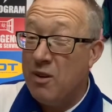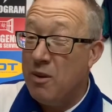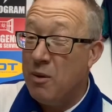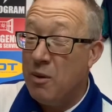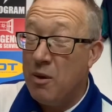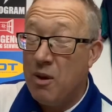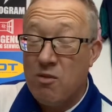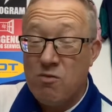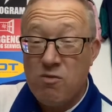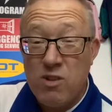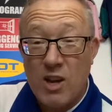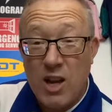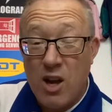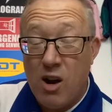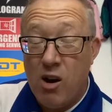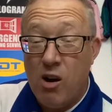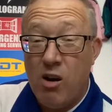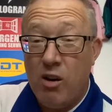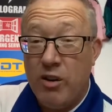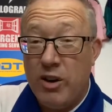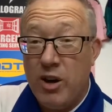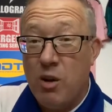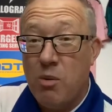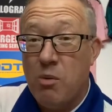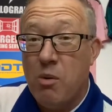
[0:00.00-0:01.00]

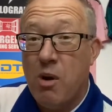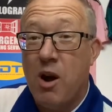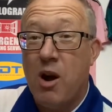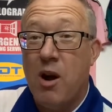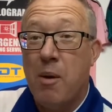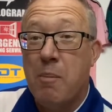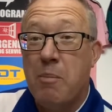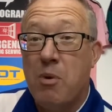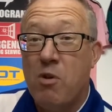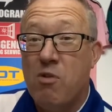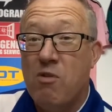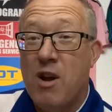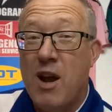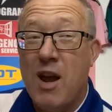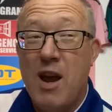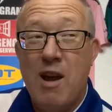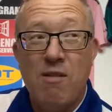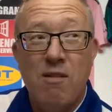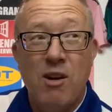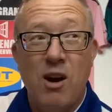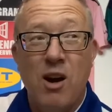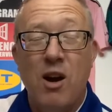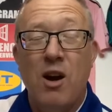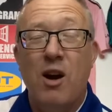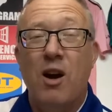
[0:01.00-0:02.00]
Ricardo
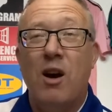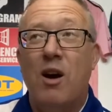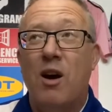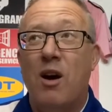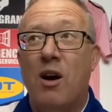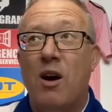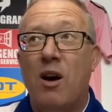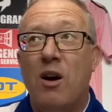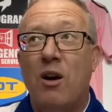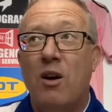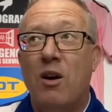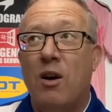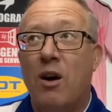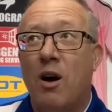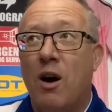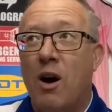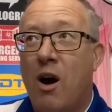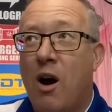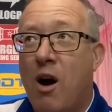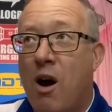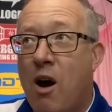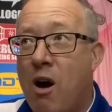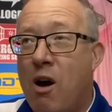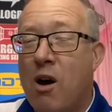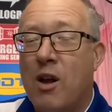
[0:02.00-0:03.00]
Pereira,
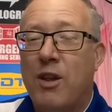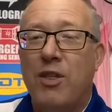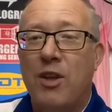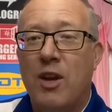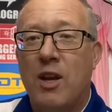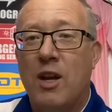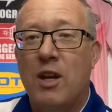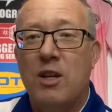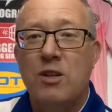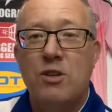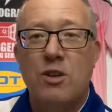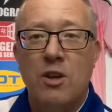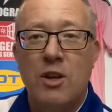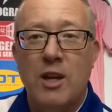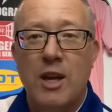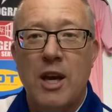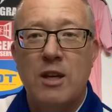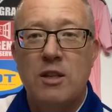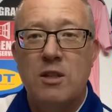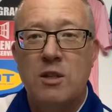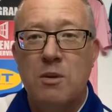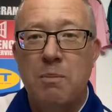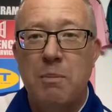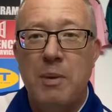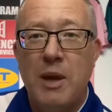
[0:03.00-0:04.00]
I think, is going to
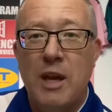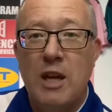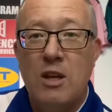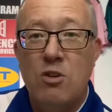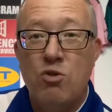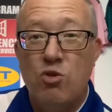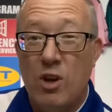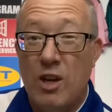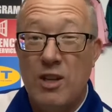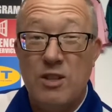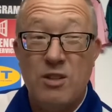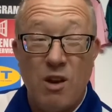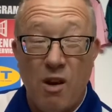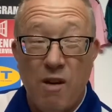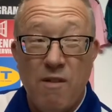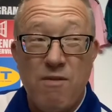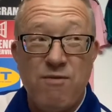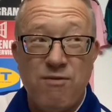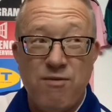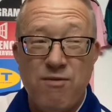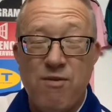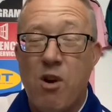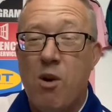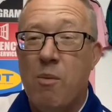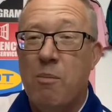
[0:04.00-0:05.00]
get some big interest
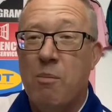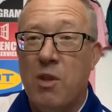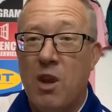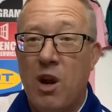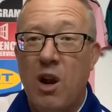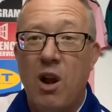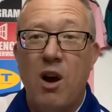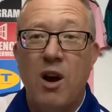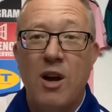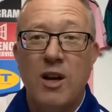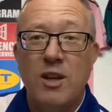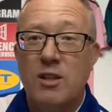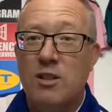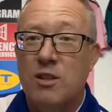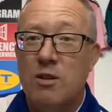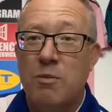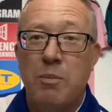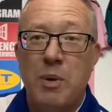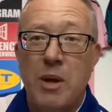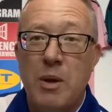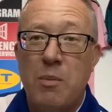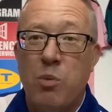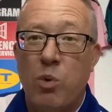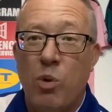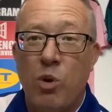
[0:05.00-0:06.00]
from the likes of
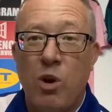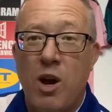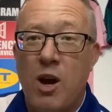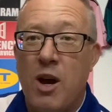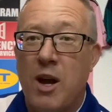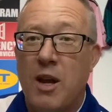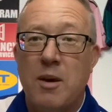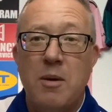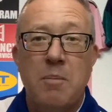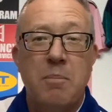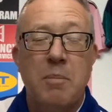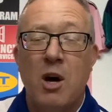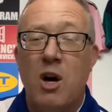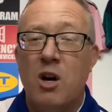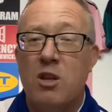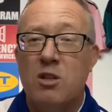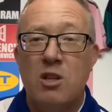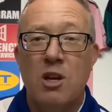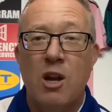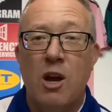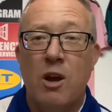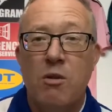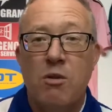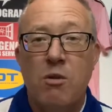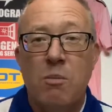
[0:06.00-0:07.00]
people like
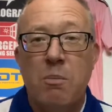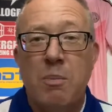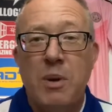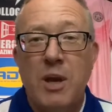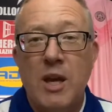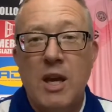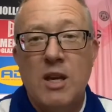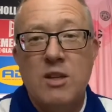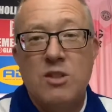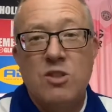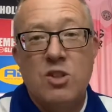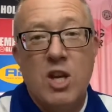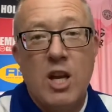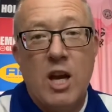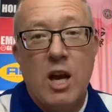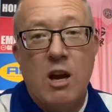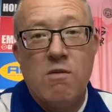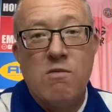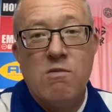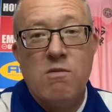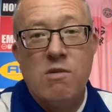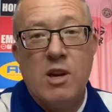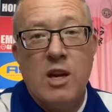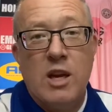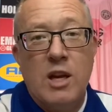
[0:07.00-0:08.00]
Barcelona and PSG. I
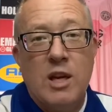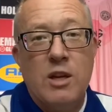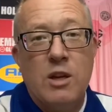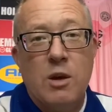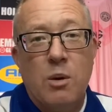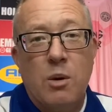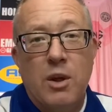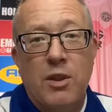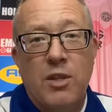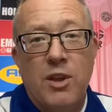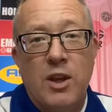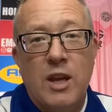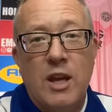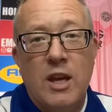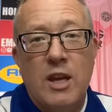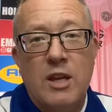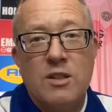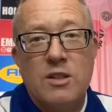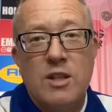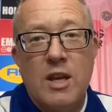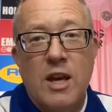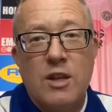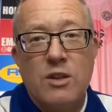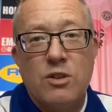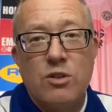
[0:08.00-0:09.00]
really do. I think he
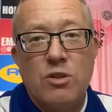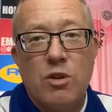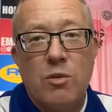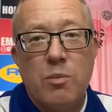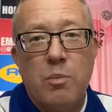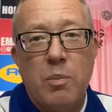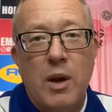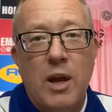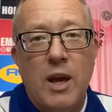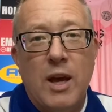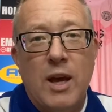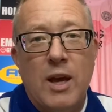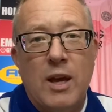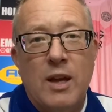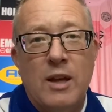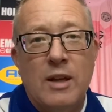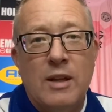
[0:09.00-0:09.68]
is that sort of player.